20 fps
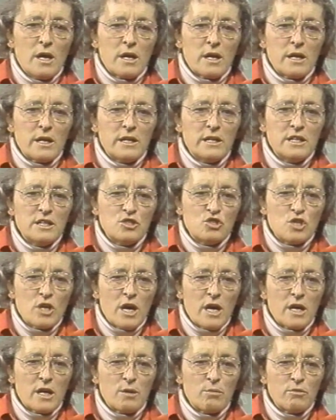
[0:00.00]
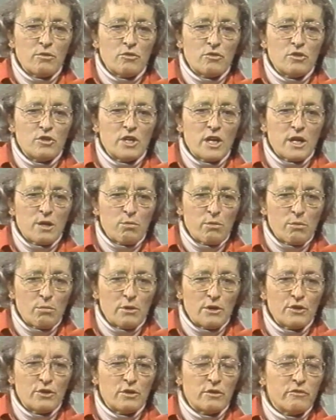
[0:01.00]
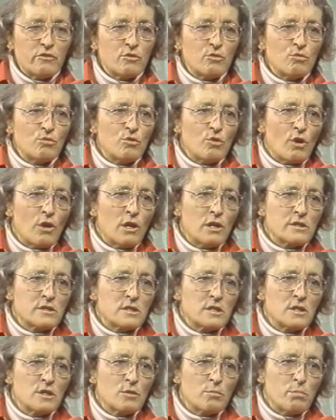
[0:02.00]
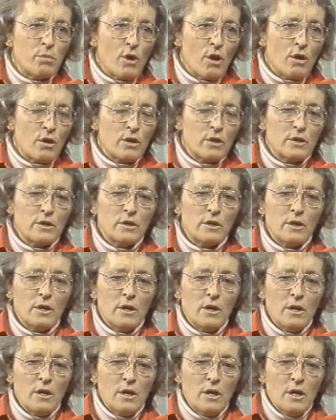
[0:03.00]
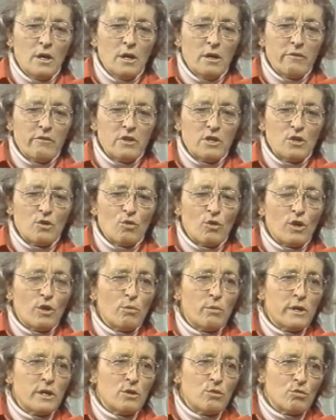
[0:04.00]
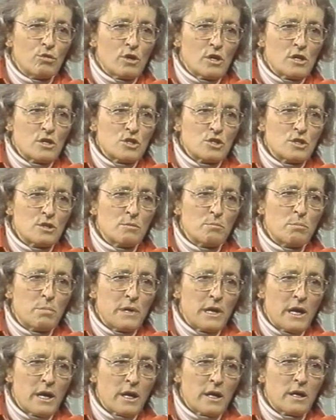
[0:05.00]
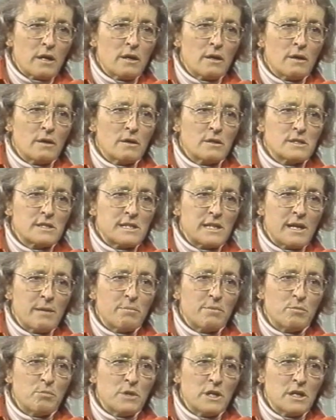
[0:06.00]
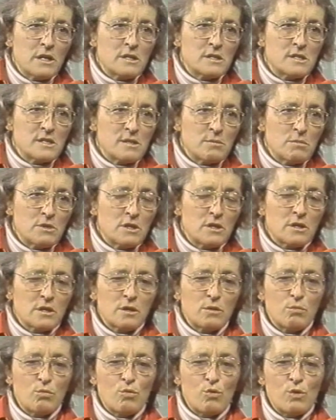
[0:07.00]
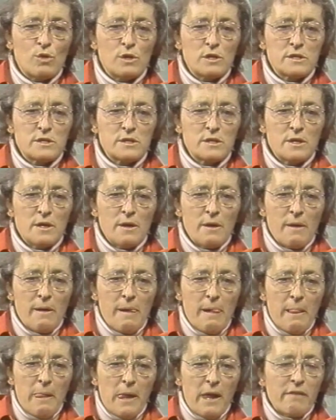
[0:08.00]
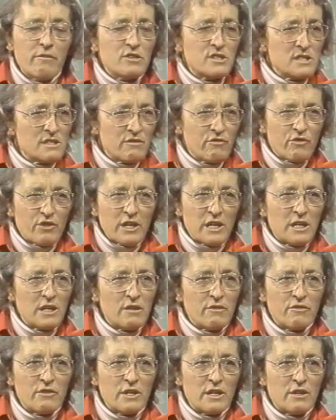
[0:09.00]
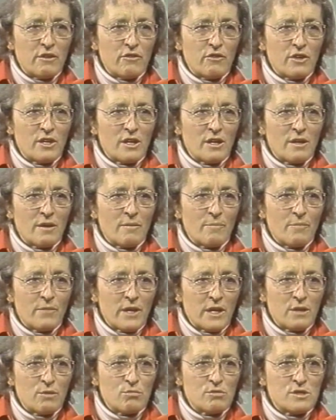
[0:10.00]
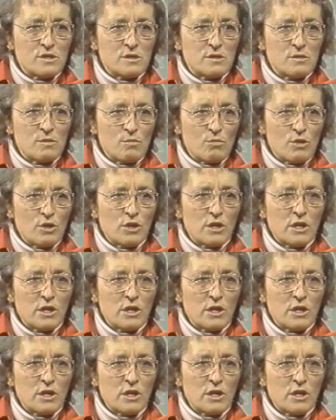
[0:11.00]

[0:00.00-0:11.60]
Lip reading: can hitchhike with the equivalent of $2 in your pocket, went all the way to Russia and back, slept behind cemetery walls. I wasn't afraid of anything. That was one